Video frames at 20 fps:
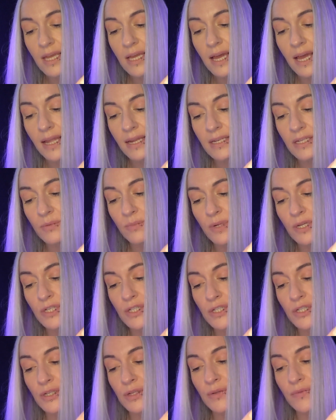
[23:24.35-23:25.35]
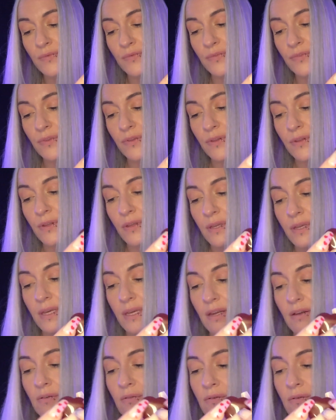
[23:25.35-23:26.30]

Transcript: and depression. It